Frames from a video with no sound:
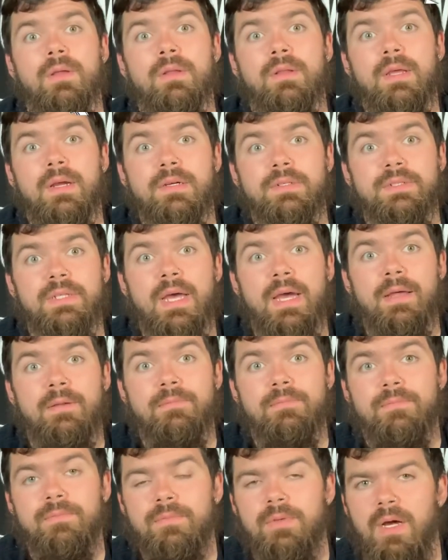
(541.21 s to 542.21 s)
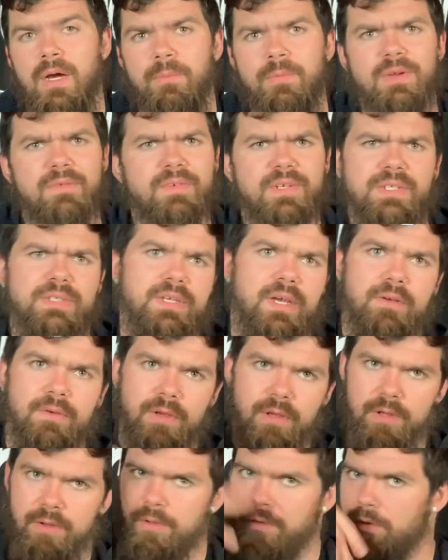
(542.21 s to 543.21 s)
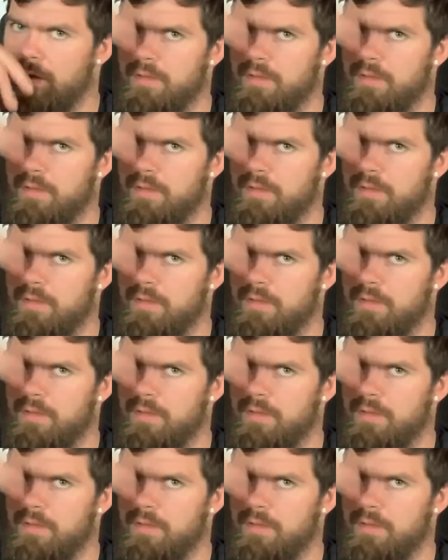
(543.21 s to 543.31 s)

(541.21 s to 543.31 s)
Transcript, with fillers: there's that. Um, we have a discount code.